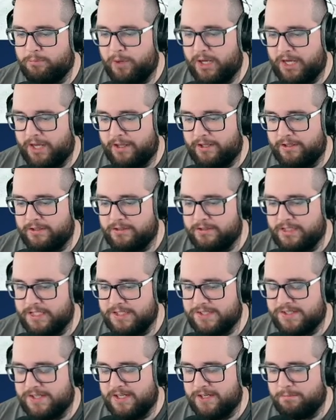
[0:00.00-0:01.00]
But
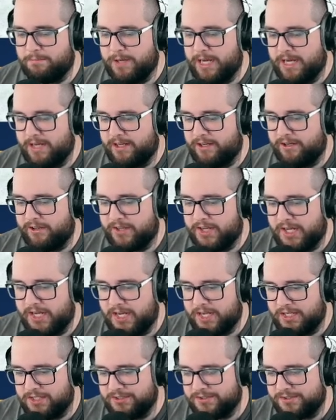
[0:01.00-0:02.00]
let's get it back into the
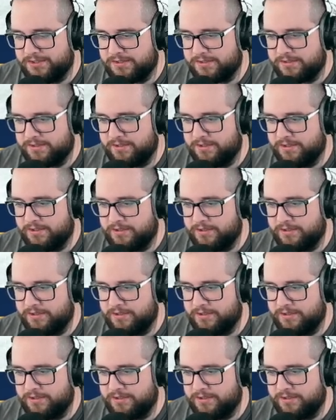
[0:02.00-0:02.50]
hands